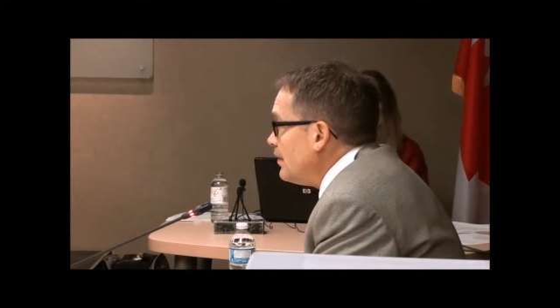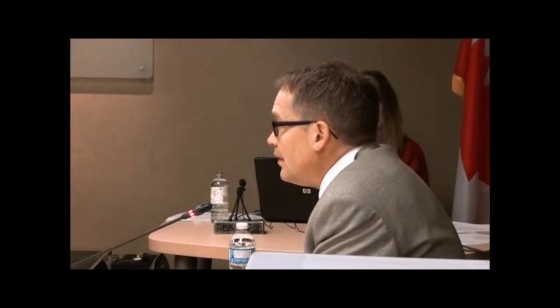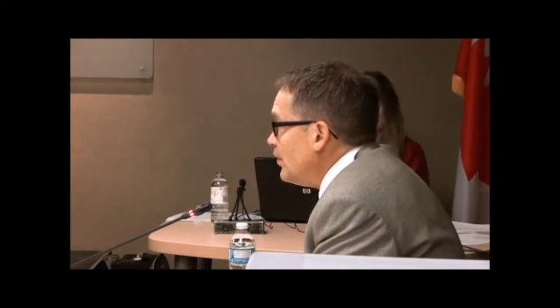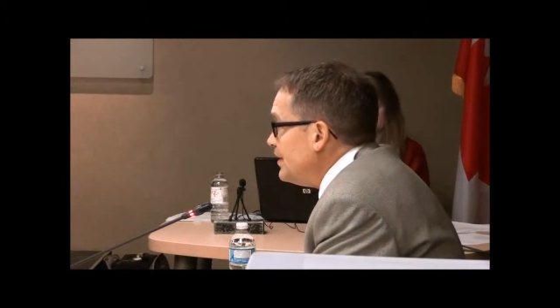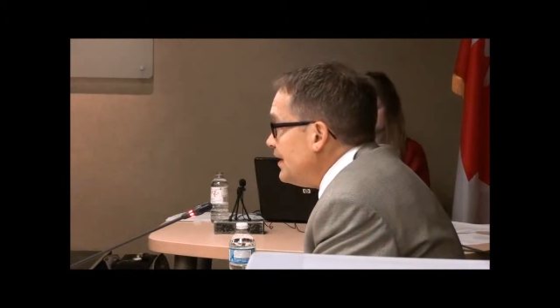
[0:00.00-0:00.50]

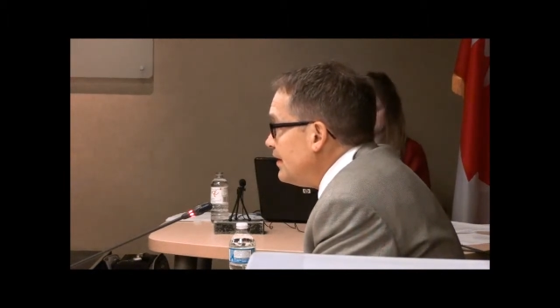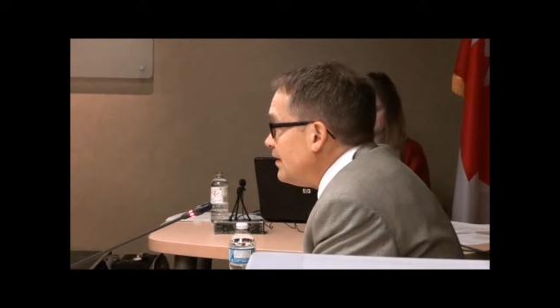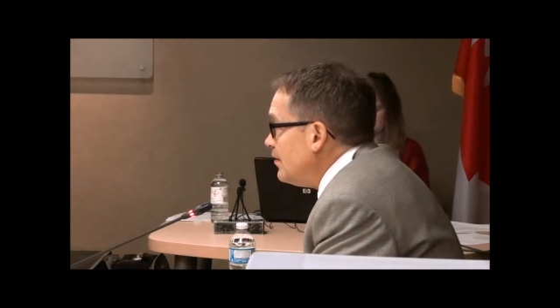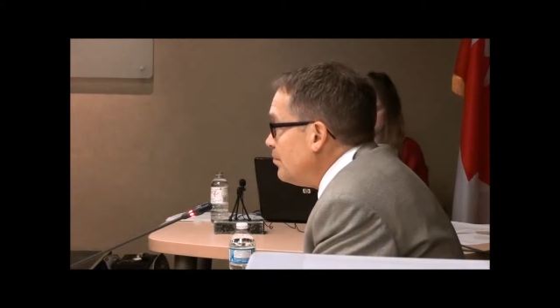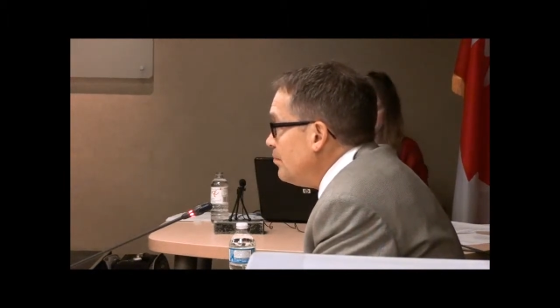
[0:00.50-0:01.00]

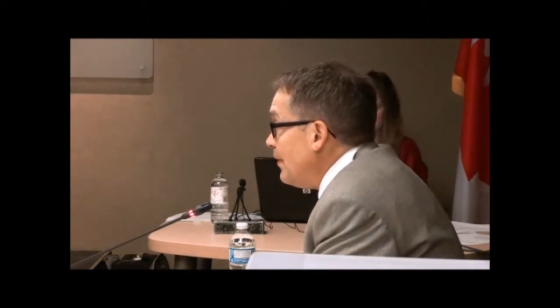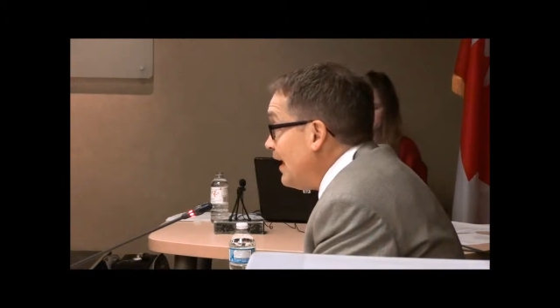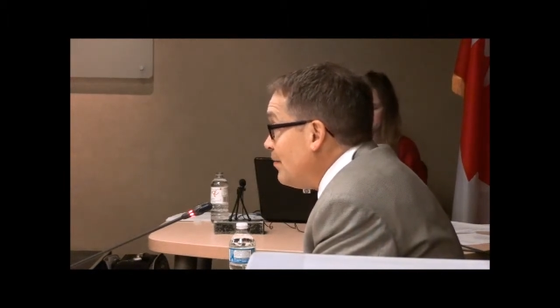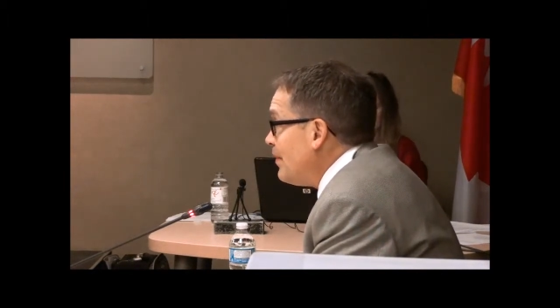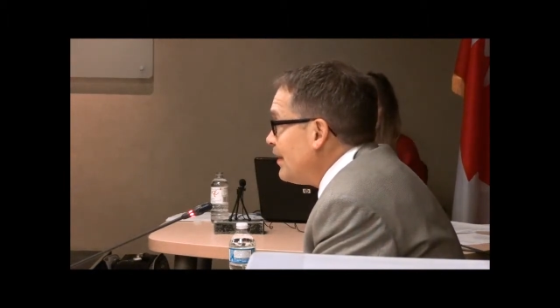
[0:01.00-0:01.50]
within the
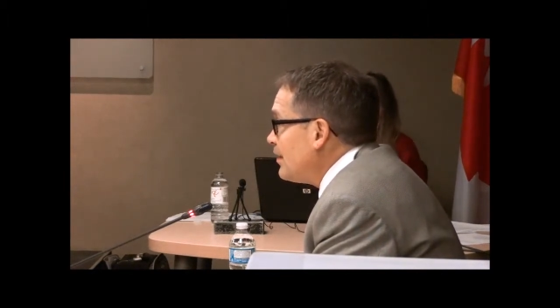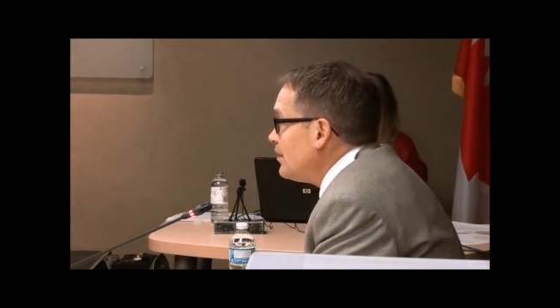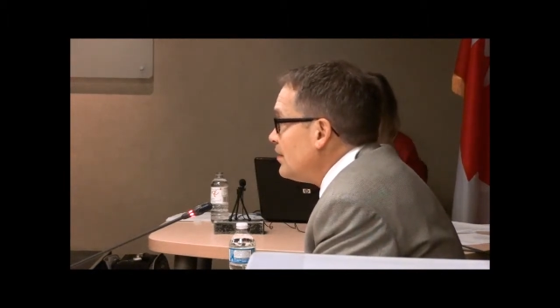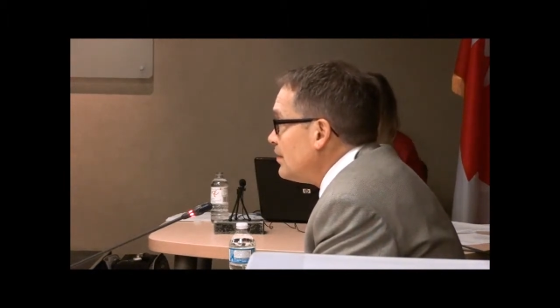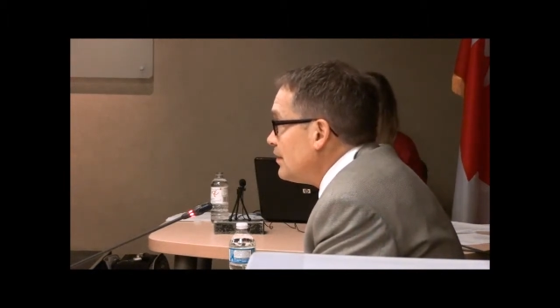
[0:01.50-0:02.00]
main
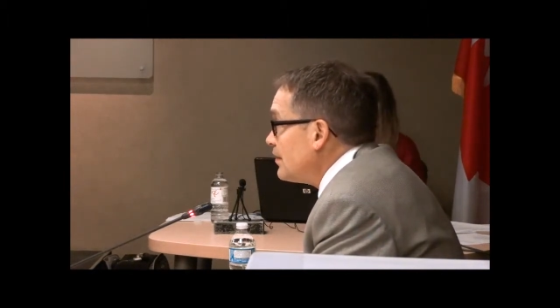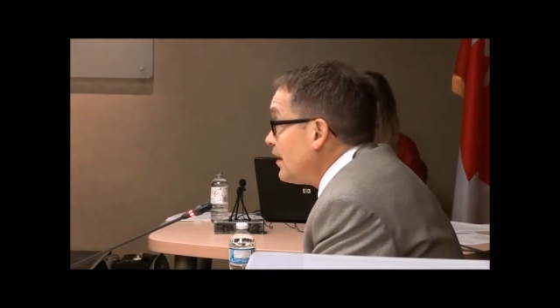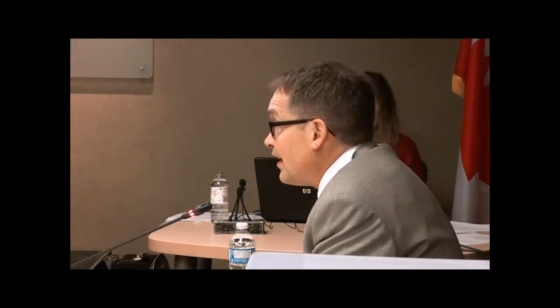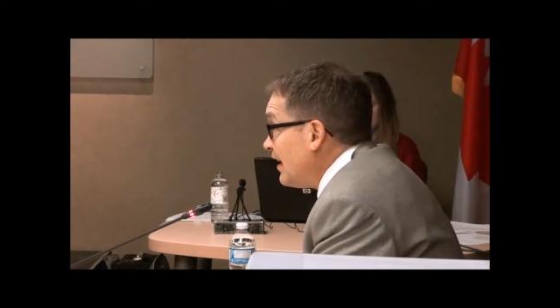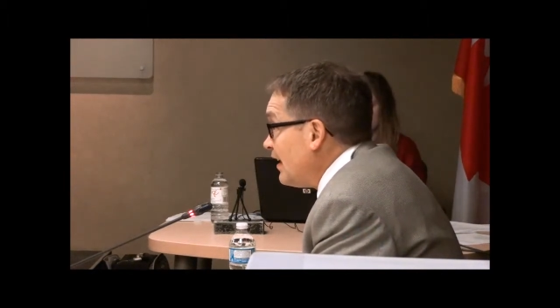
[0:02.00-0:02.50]
medical
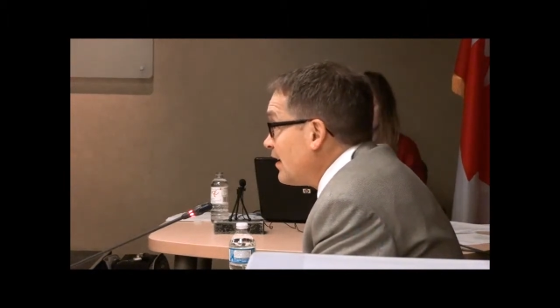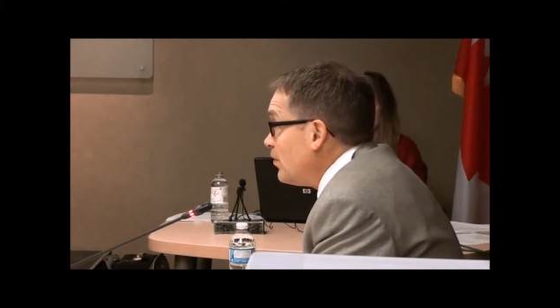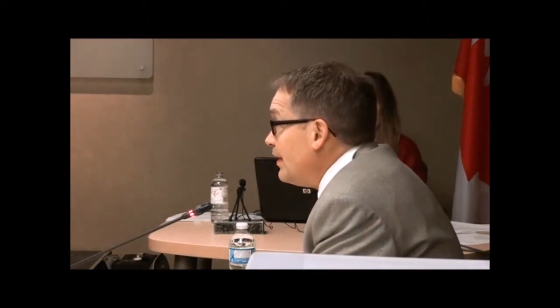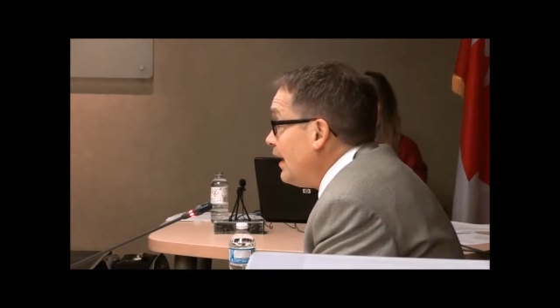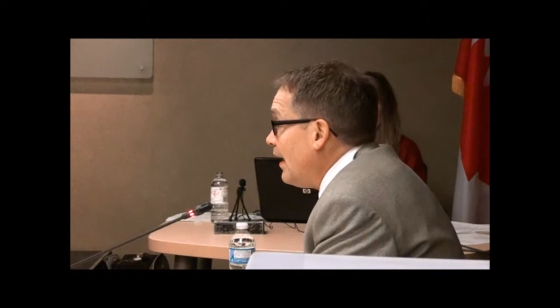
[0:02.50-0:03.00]

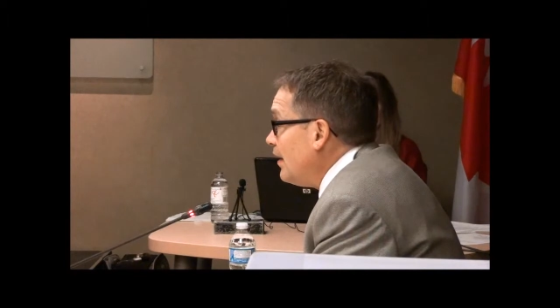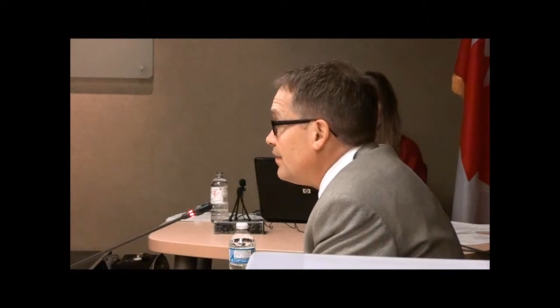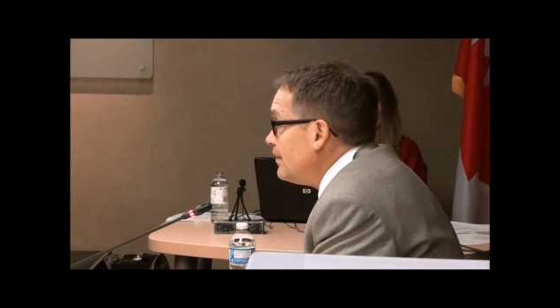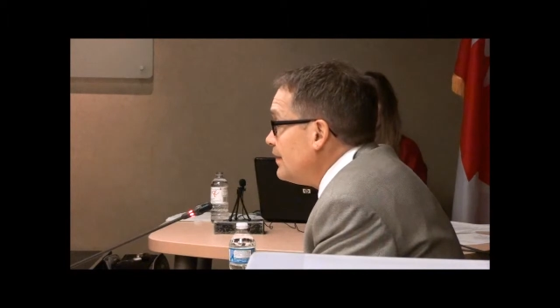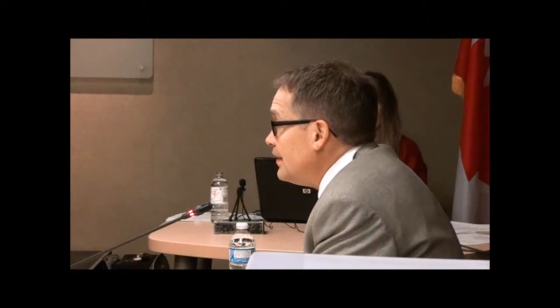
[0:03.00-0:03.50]
clinic, we
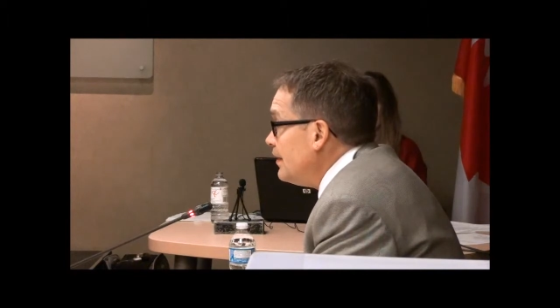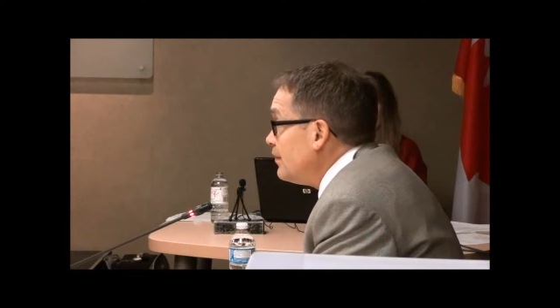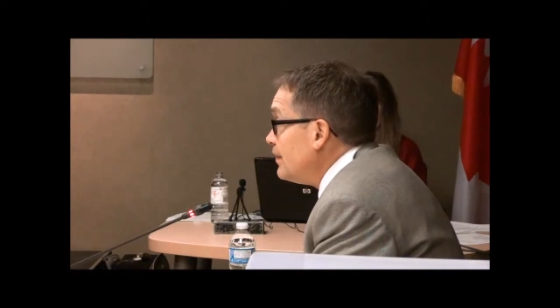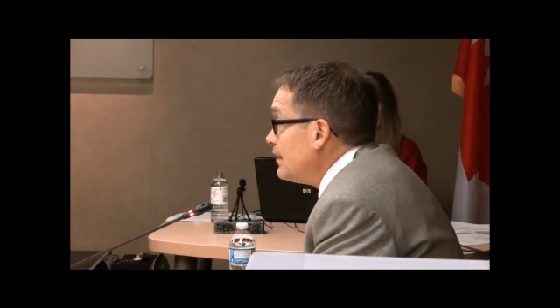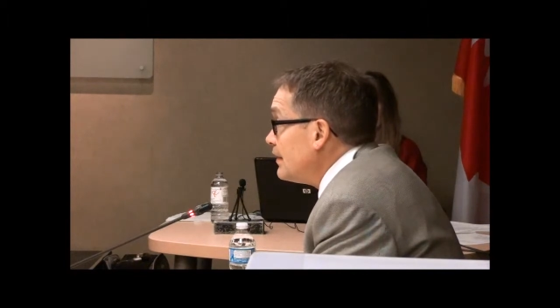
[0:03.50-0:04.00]
have the
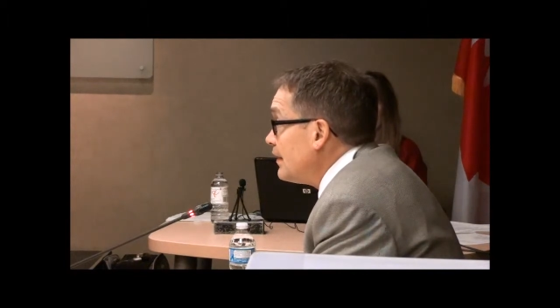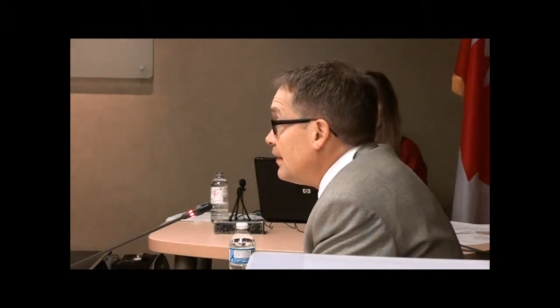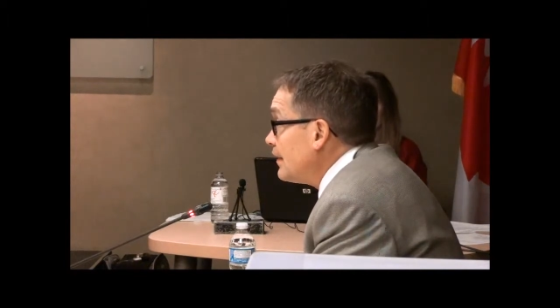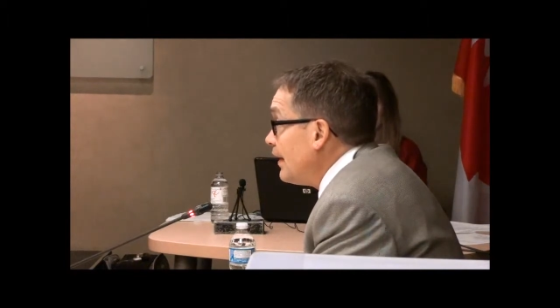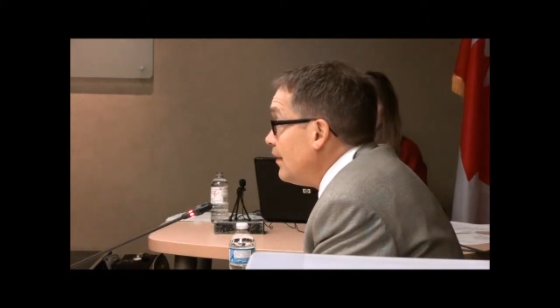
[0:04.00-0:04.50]
different
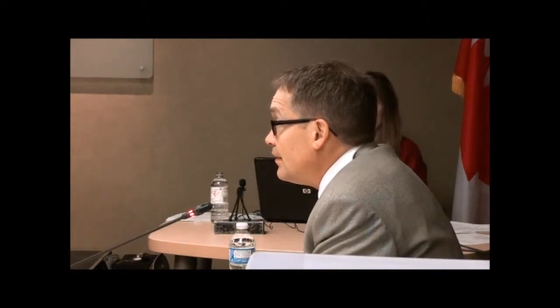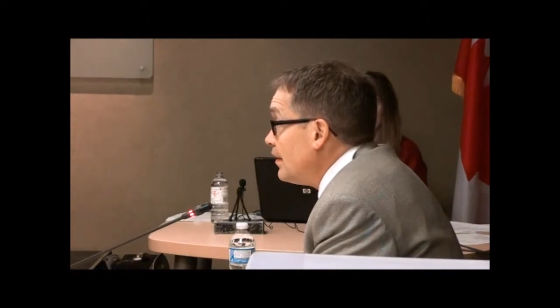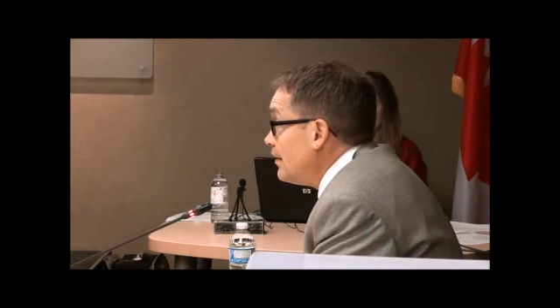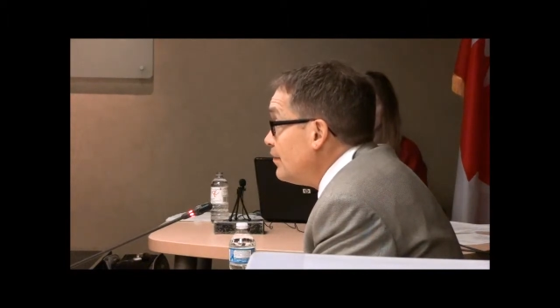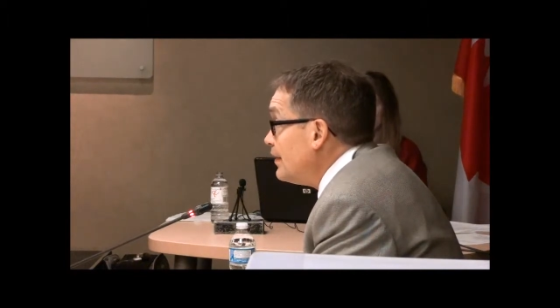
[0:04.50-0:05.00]
care
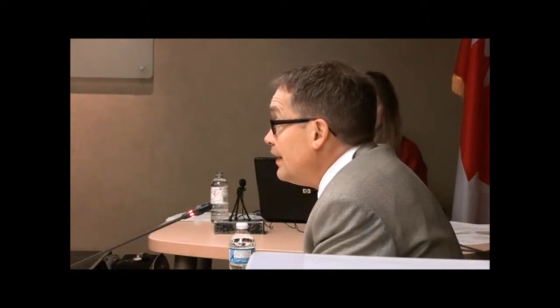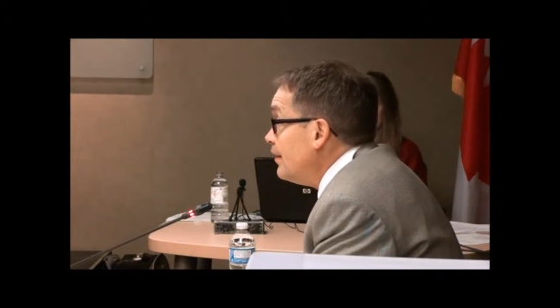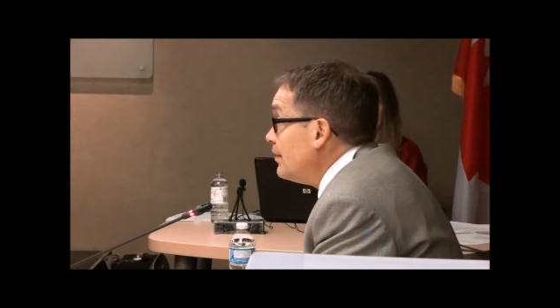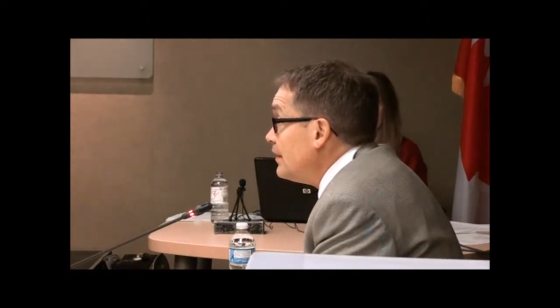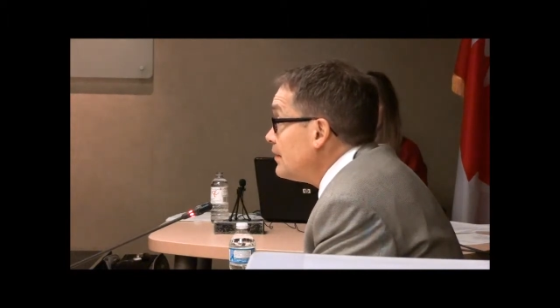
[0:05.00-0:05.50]
delivery
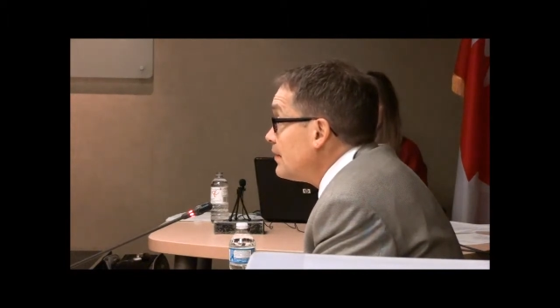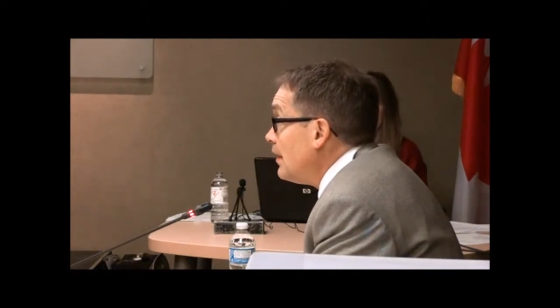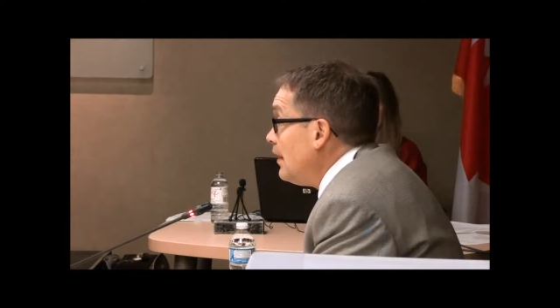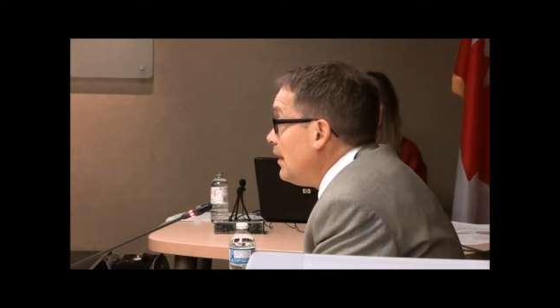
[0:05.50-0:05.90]
units